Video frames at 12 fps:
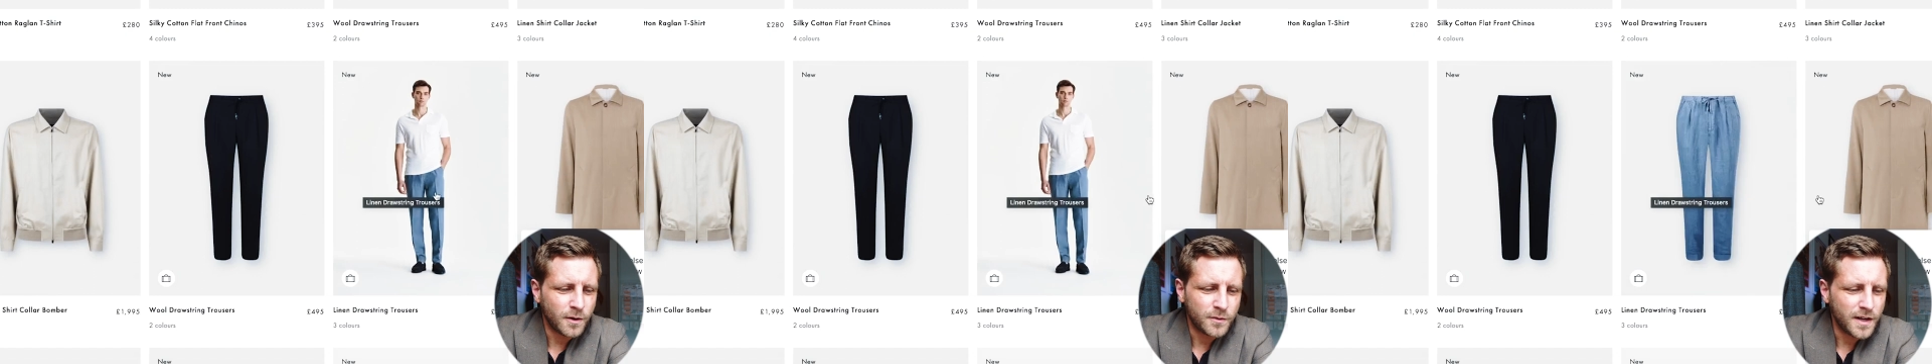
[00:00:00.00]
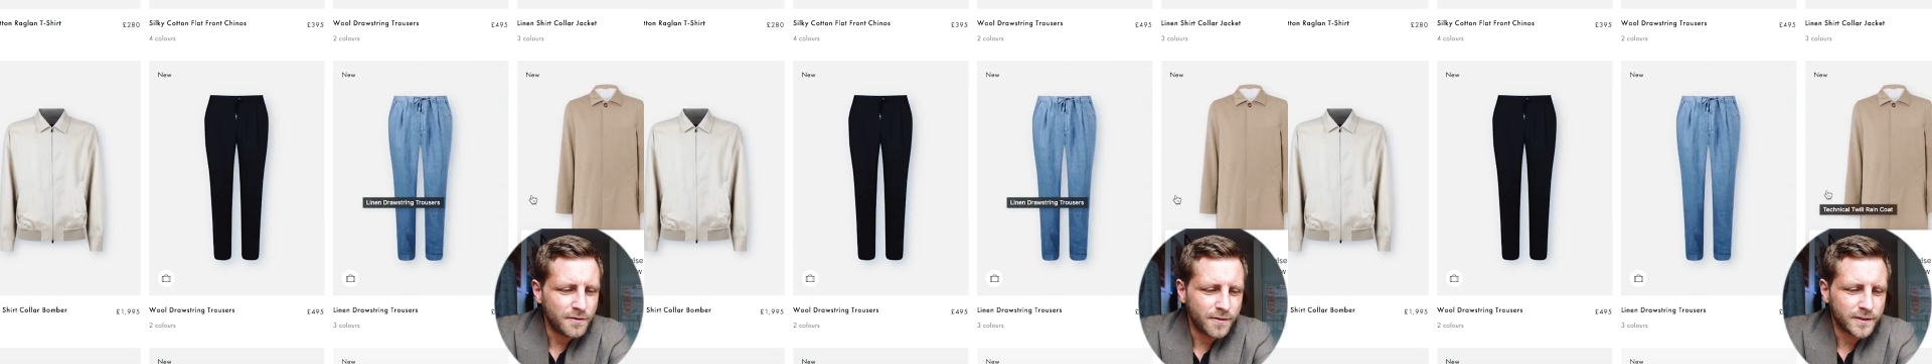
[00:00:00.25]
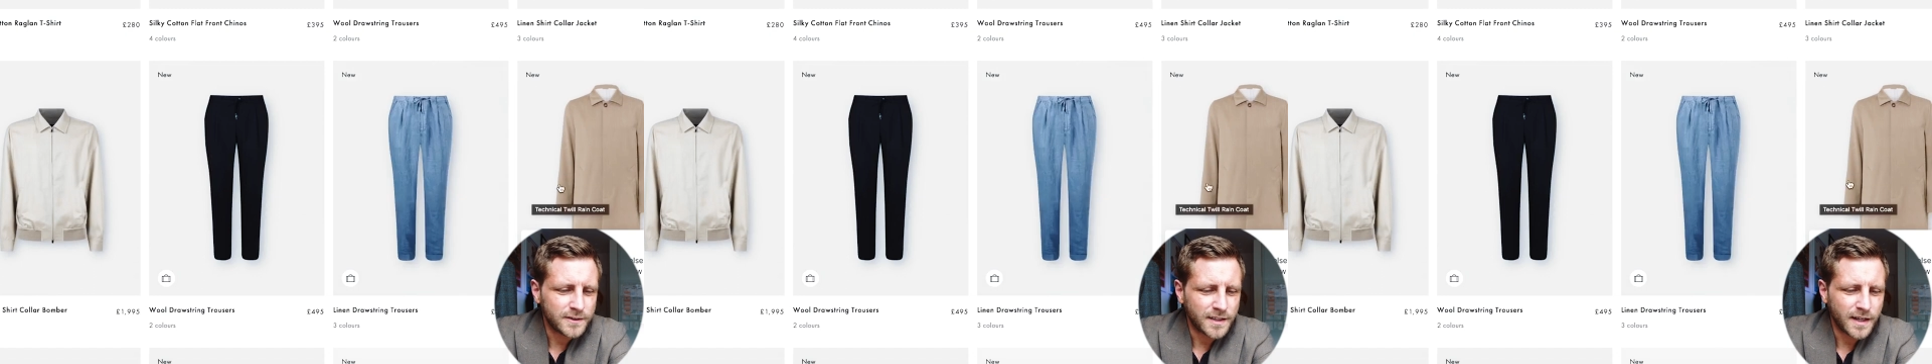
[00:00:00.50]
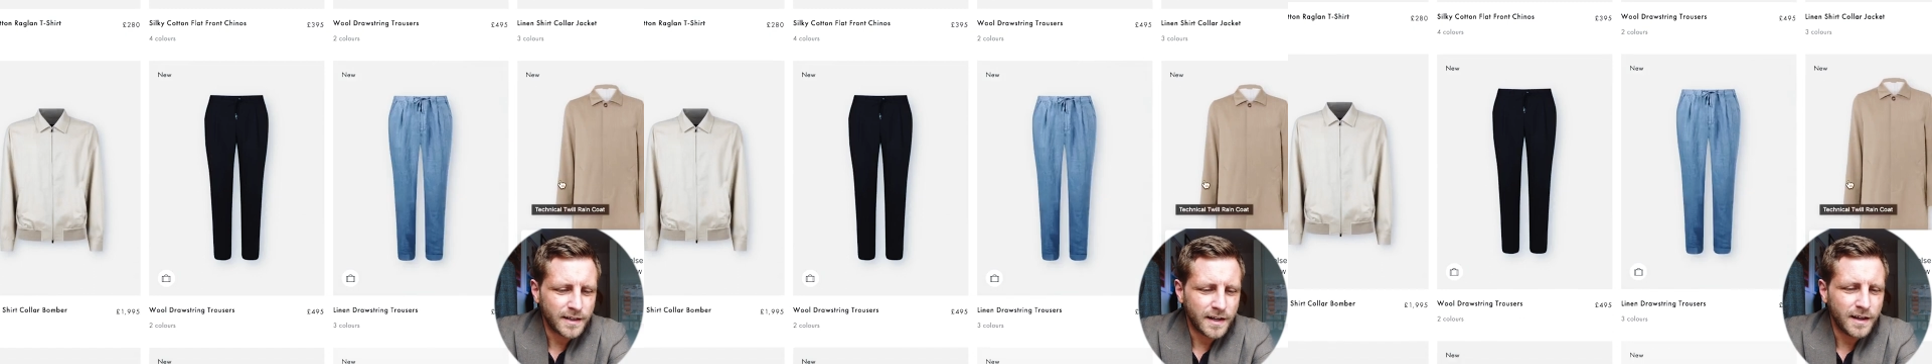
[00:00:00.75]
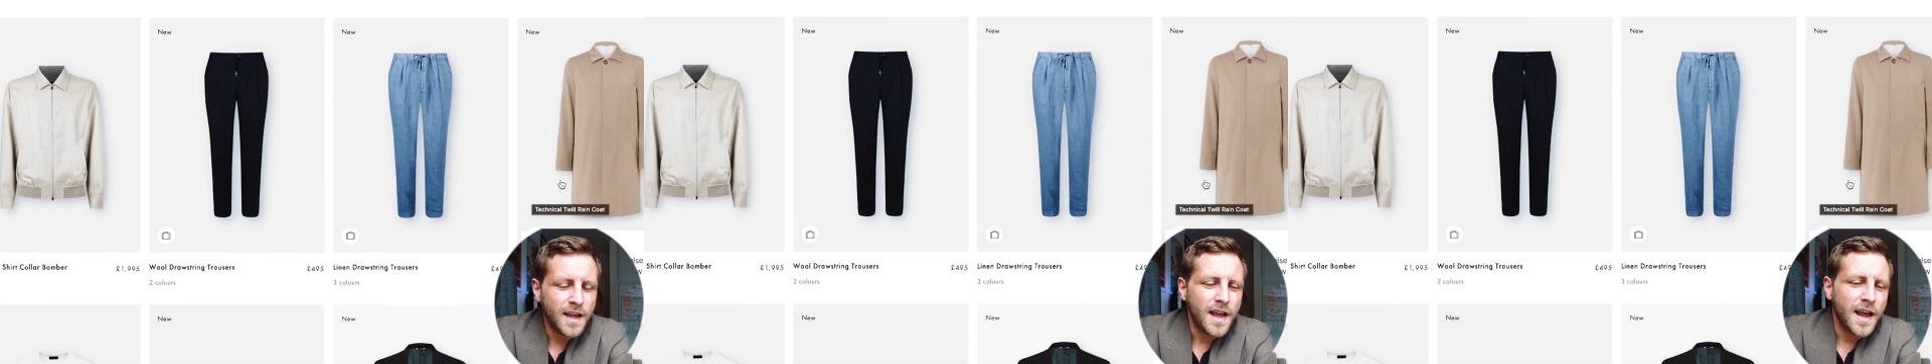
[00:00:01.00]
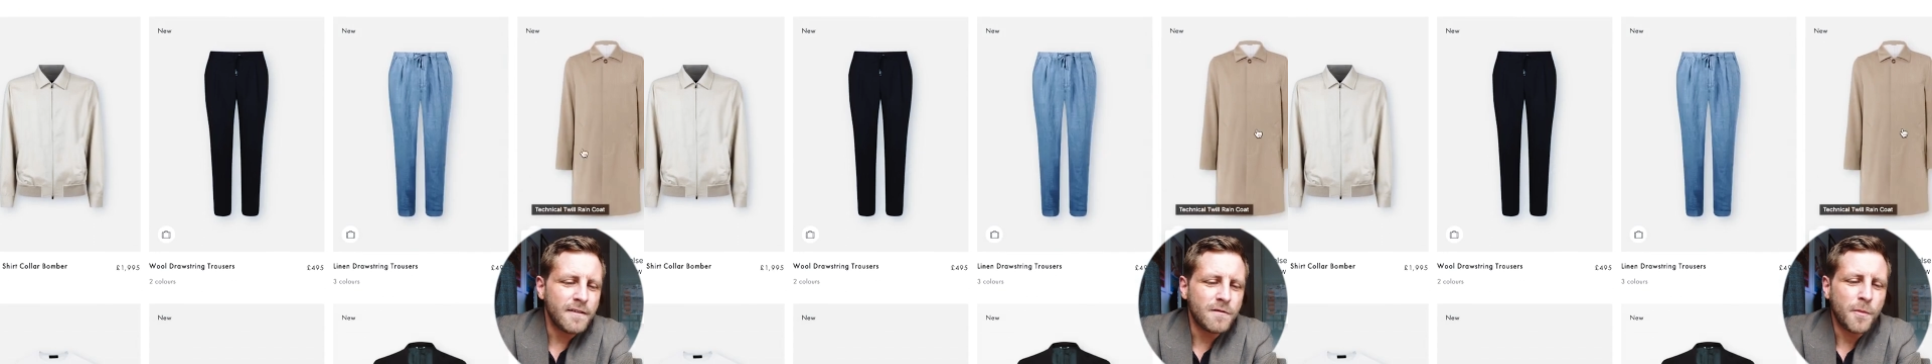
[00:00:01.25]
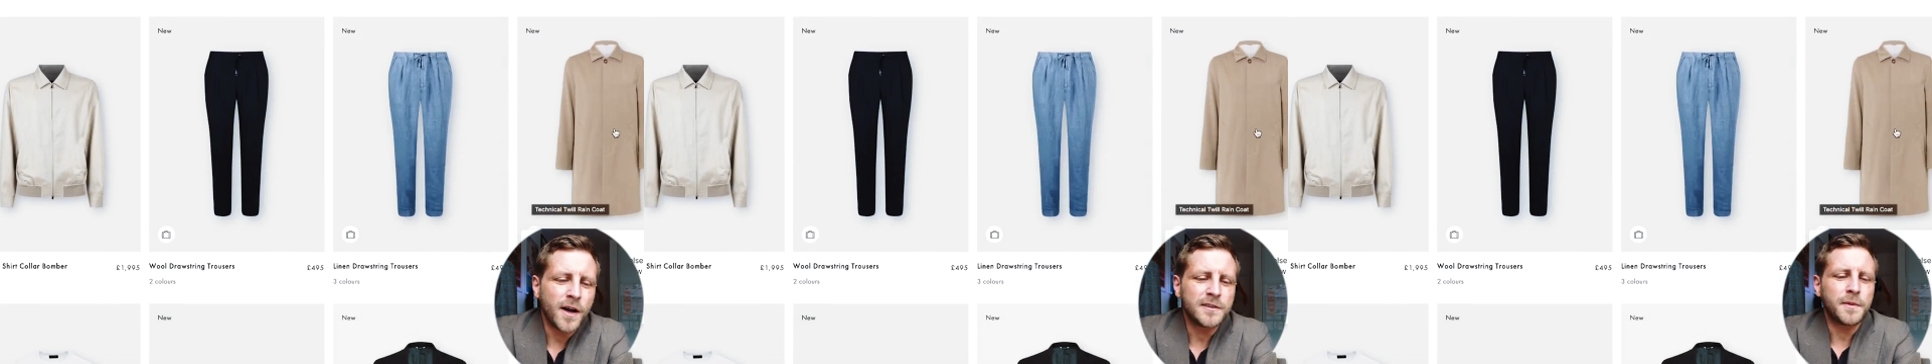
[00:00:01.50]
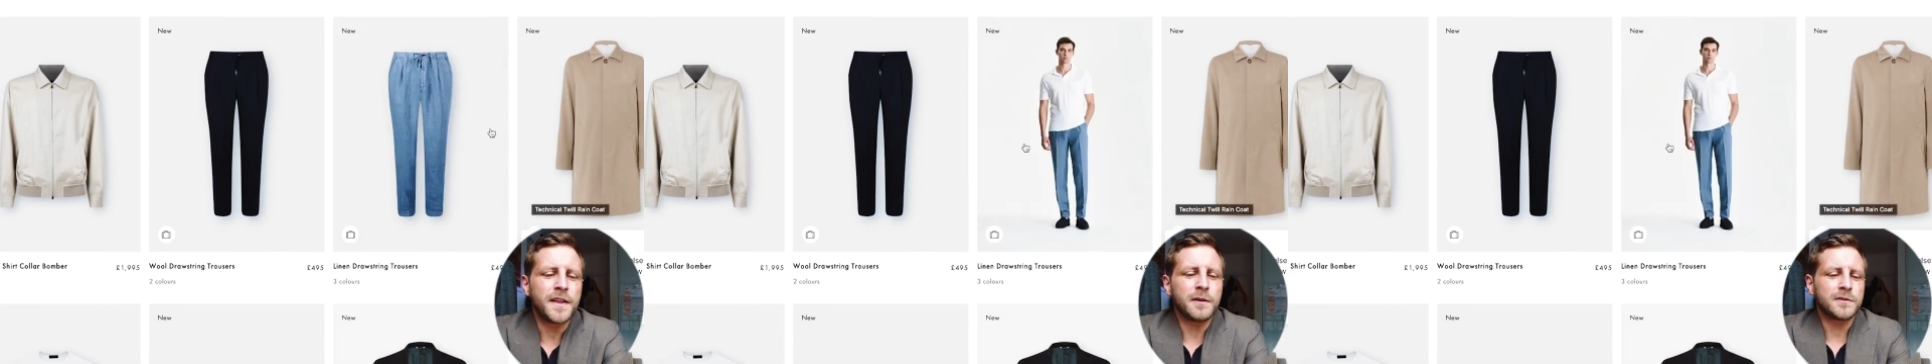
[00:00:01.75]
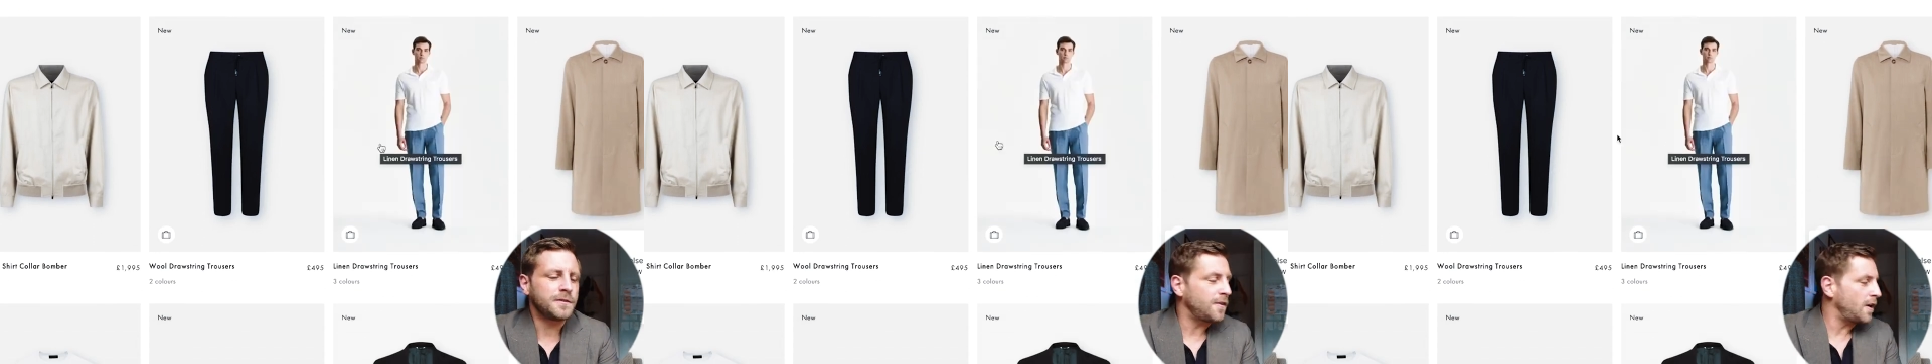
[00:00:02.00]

I'll never understand it. It reminds me, there was this